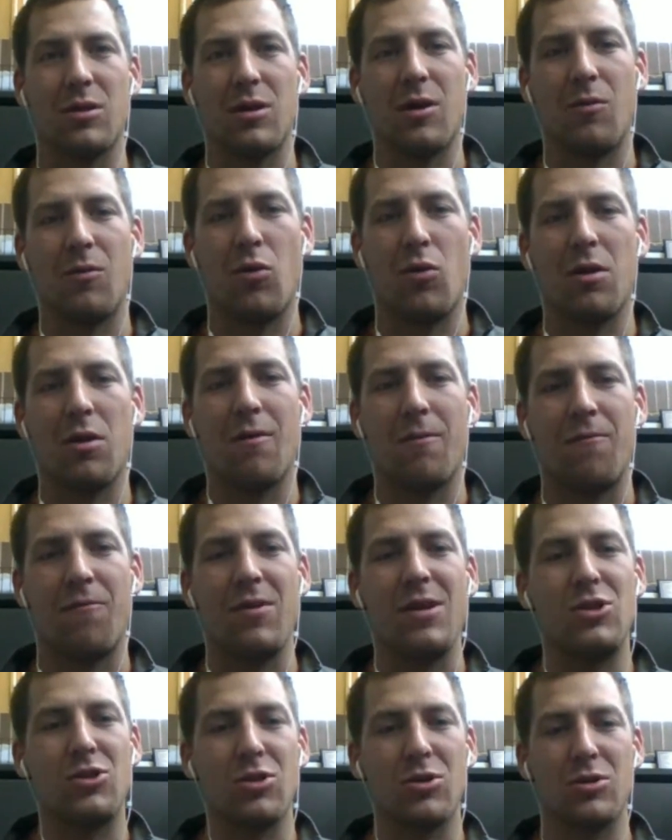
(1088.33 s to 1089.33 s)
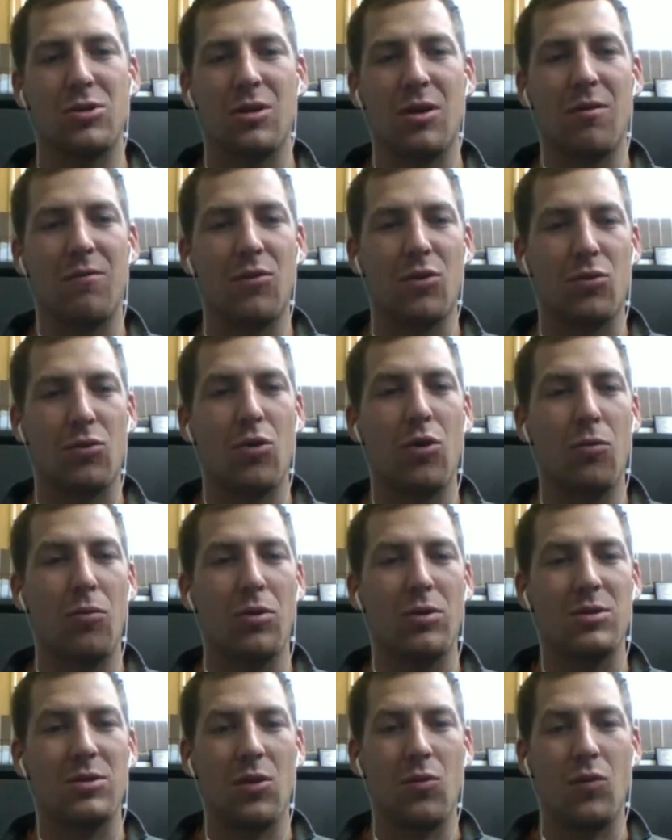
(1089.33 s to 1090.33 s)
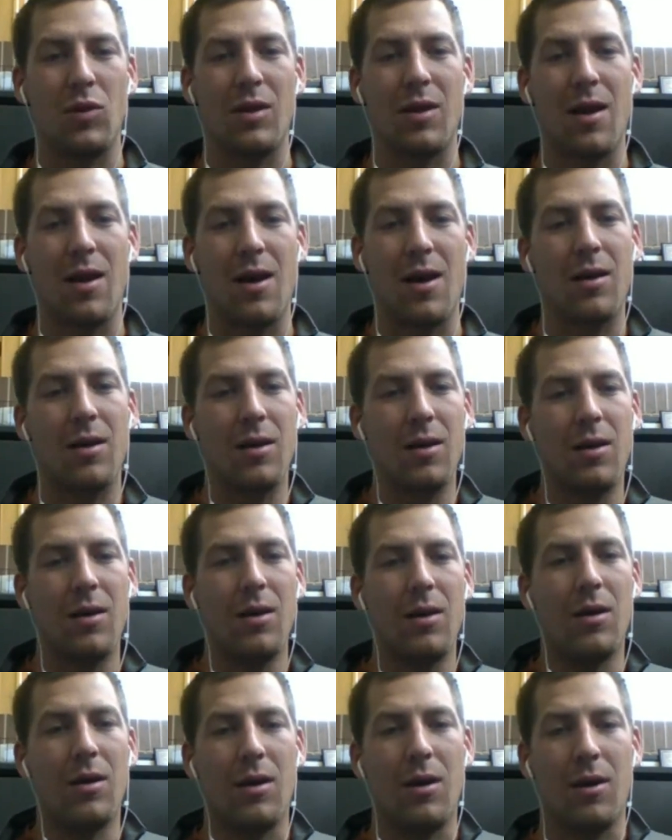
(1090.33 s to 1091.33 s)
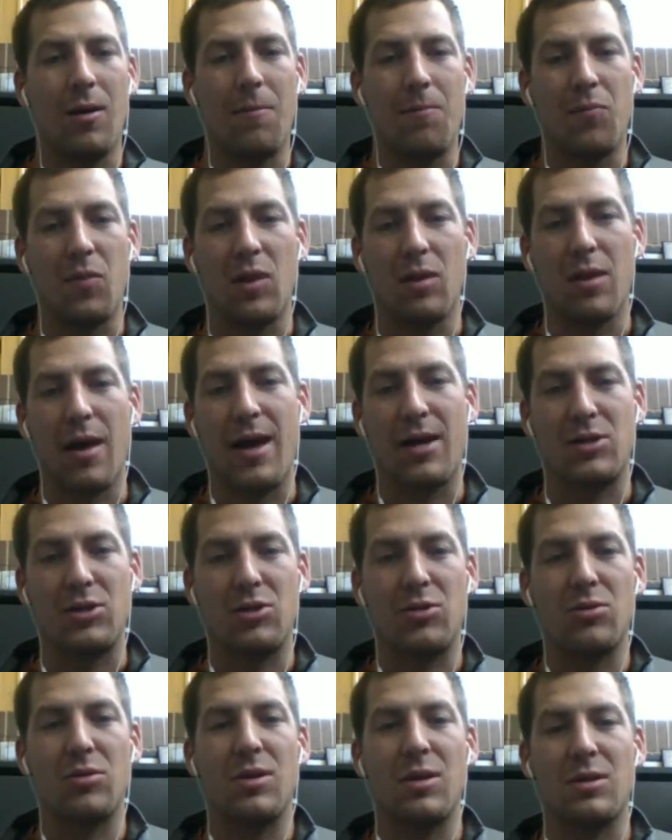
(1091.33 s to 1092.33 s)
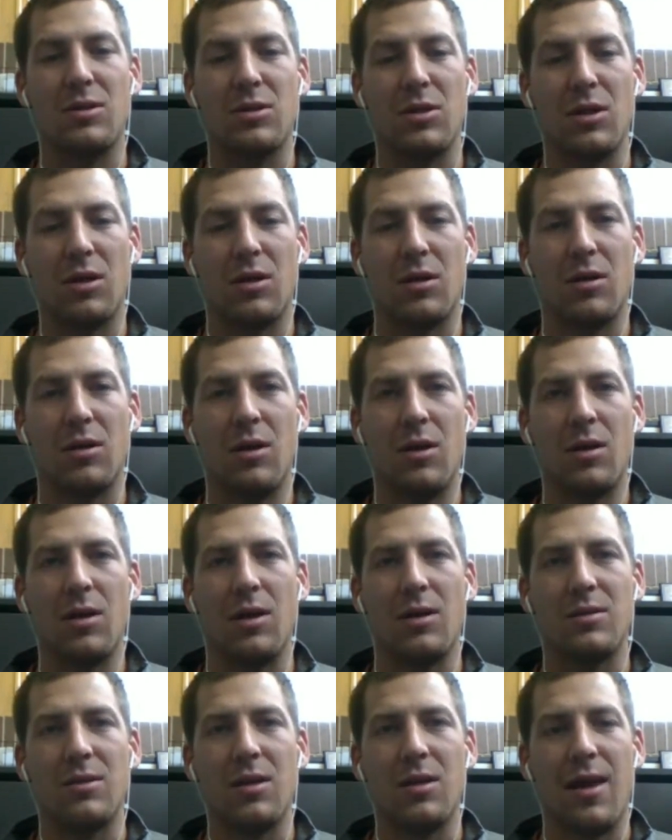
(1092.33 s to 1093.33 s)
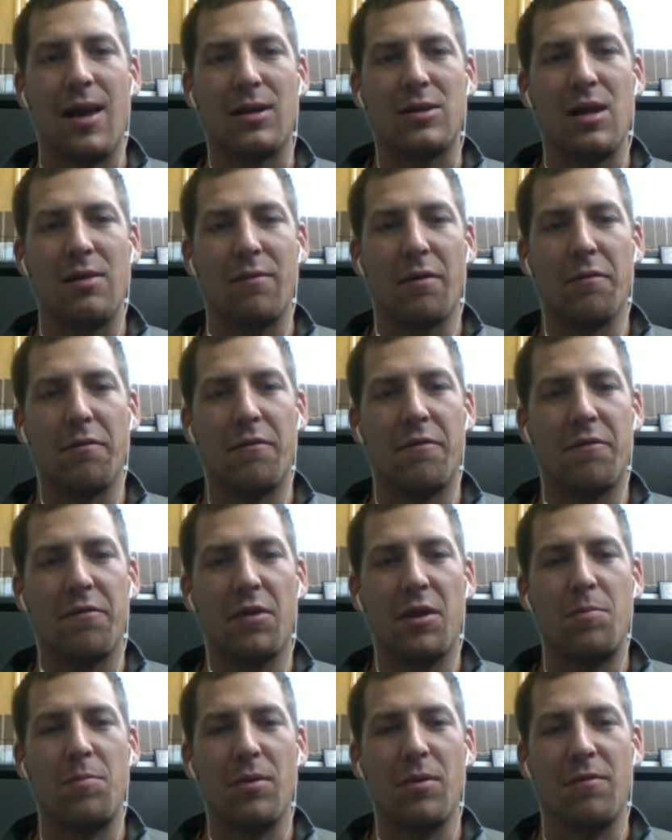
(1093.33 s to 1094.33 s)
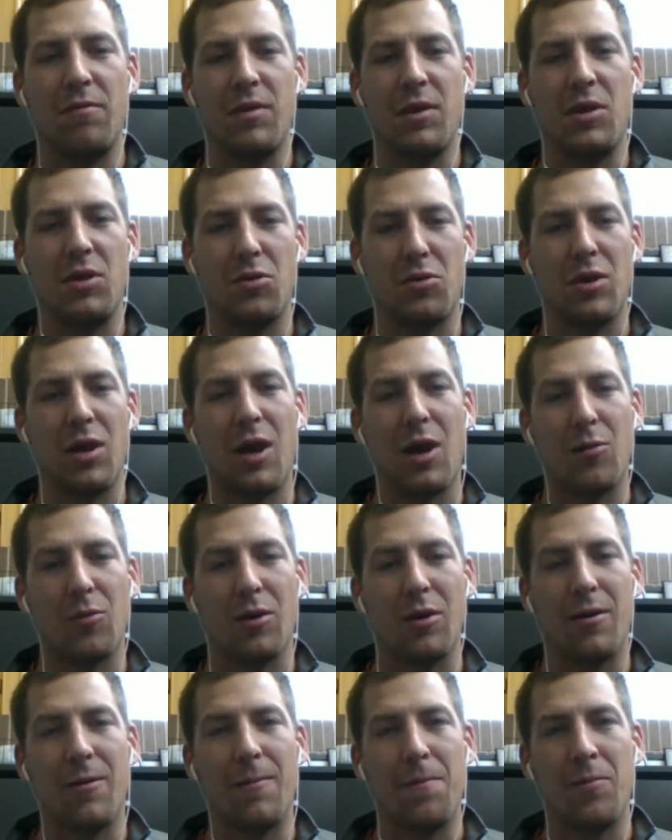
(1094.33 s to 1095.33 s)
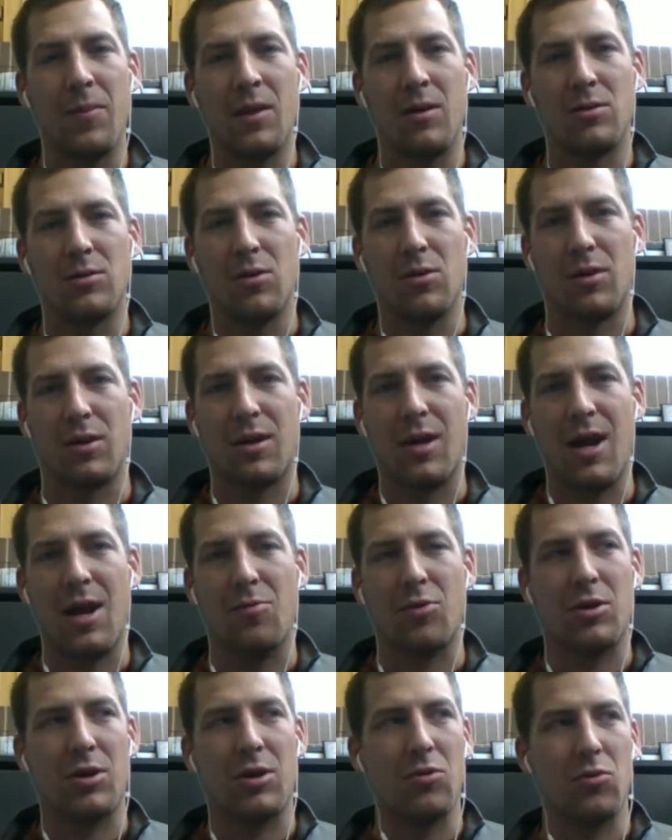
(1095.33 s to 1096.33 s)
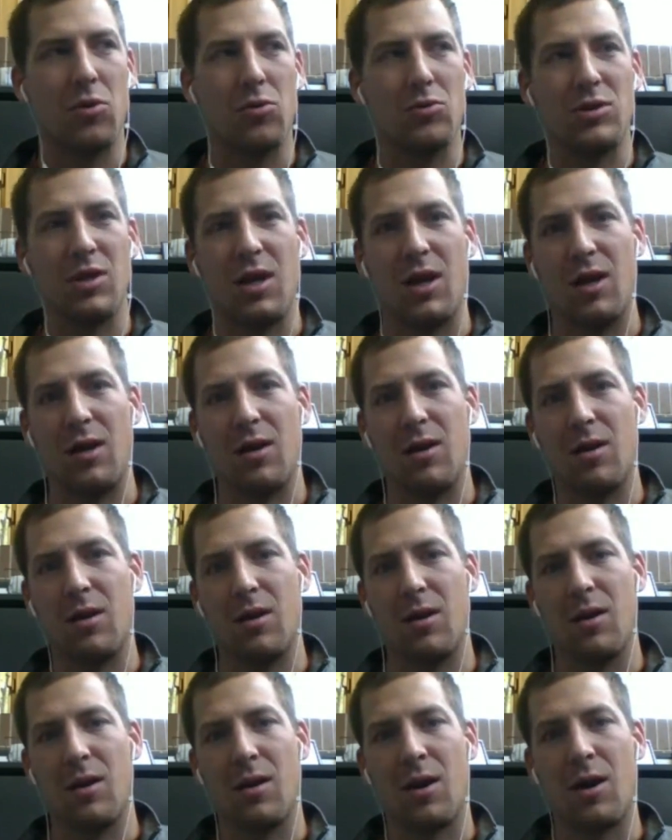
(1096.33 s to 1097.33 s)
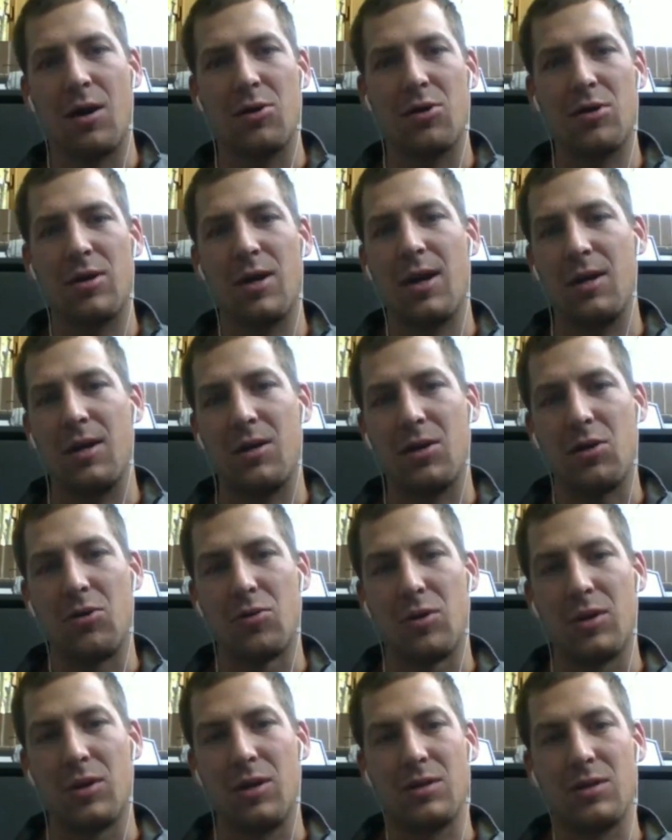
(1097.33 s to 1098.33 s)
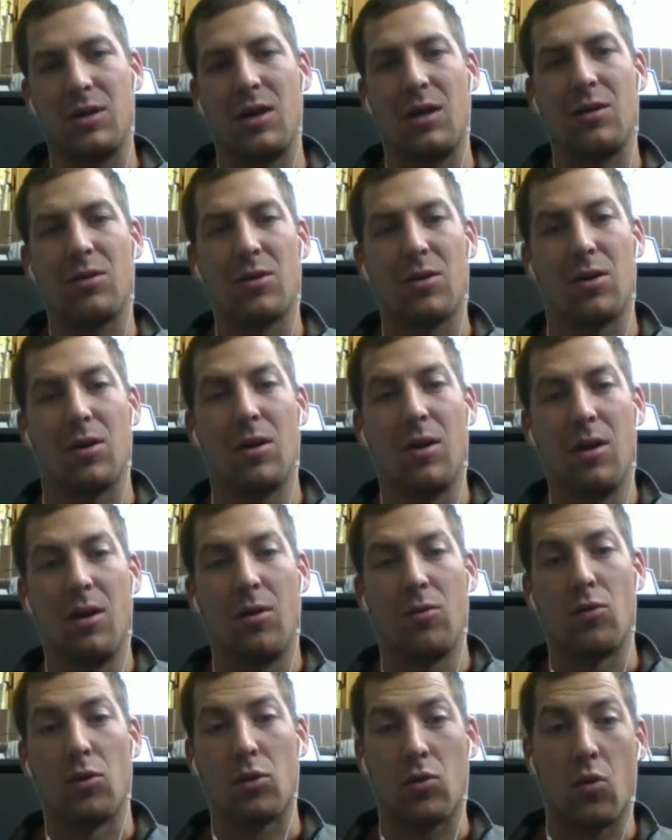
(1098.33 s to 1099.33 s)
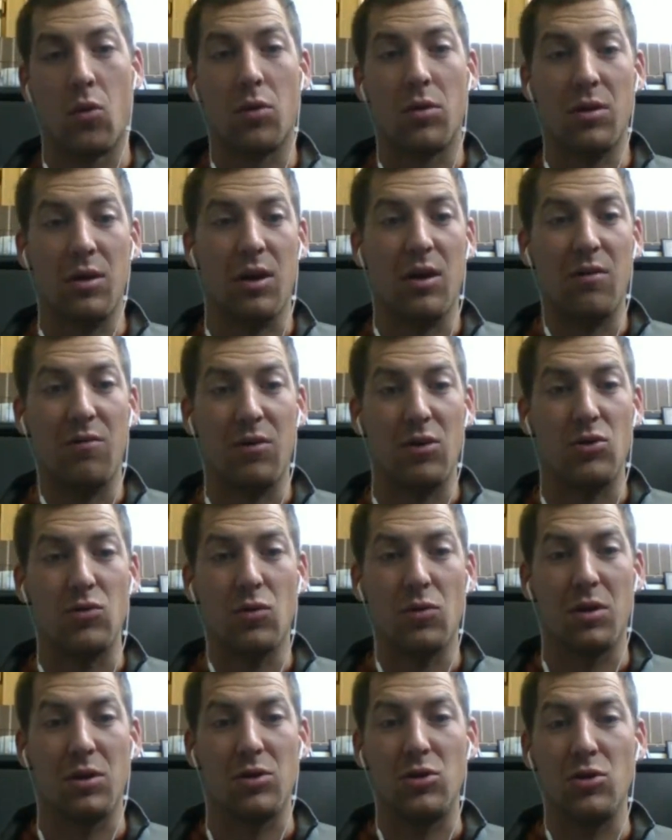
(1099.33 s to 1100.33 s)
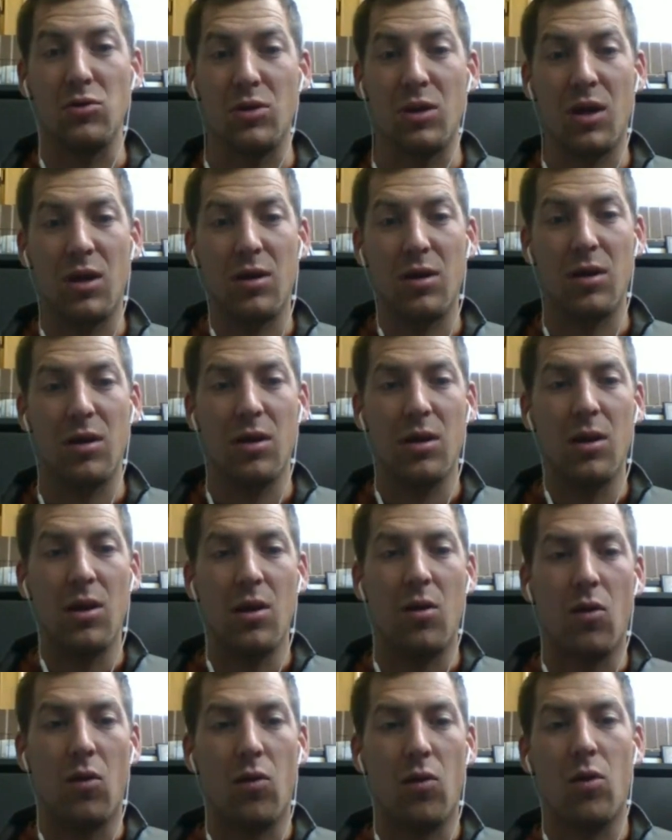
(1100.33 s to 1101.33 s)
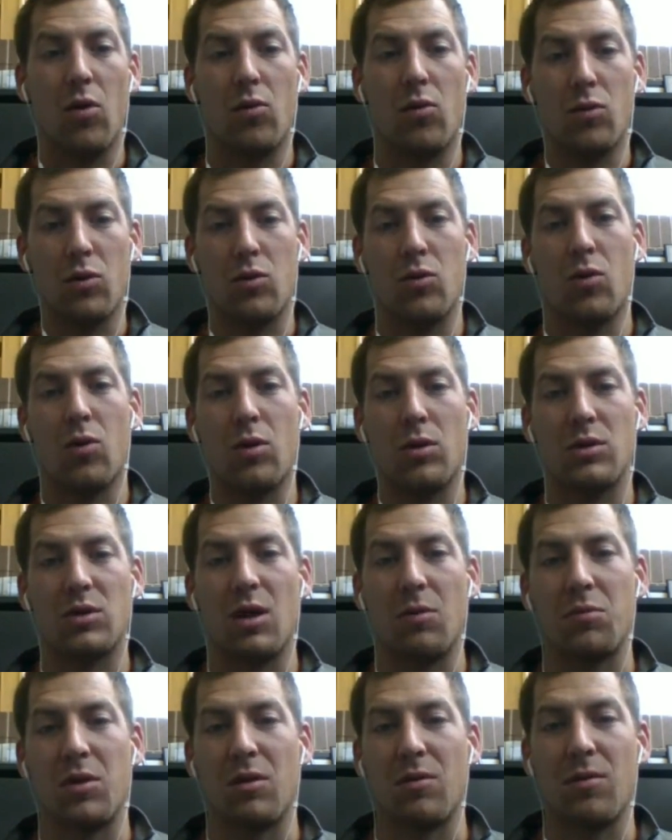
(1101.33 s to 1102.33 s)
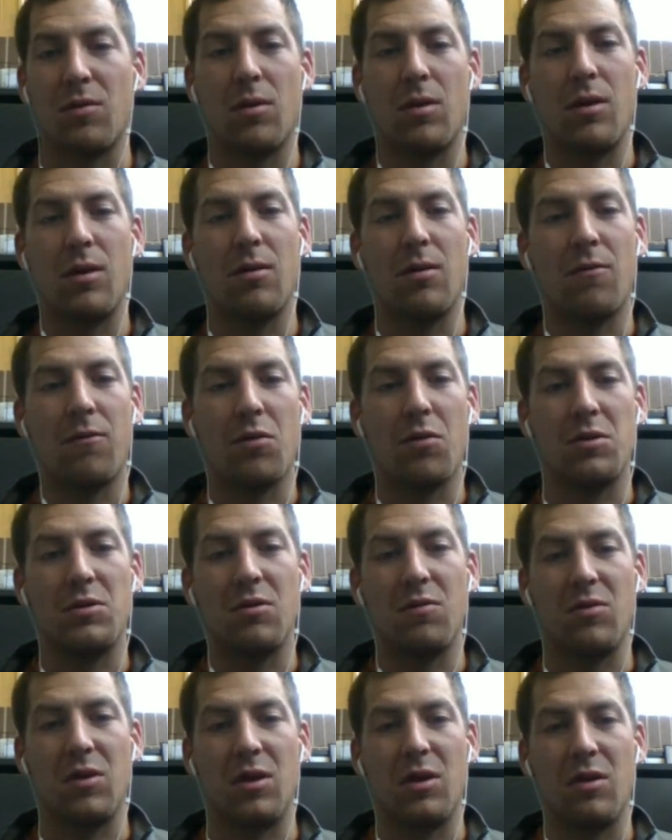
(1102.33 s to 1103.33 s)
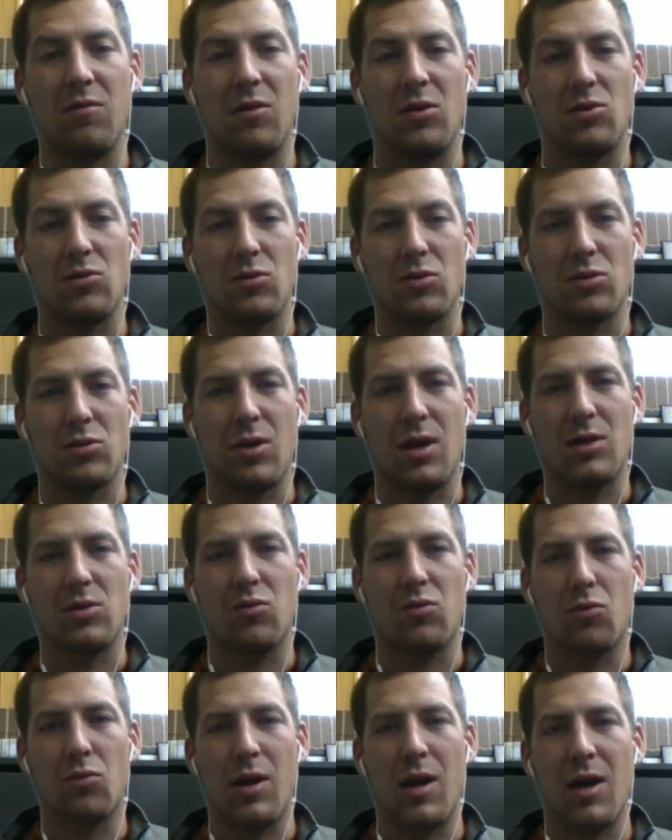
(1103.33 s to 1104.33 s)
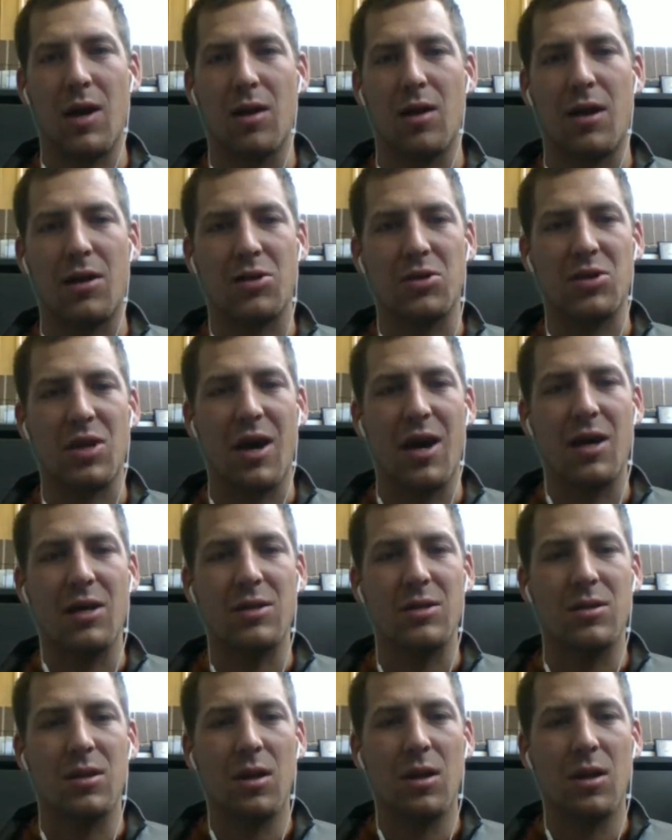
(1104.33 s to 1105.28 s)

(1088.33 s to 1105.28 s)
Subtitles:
One of the features of the Chromebooks that we got last year and this year is that they actually have a flip video camera, so the camera can rotate 180 degrees and either record the individual that's using it or record something in front of the individual. So that's where we had a lot of science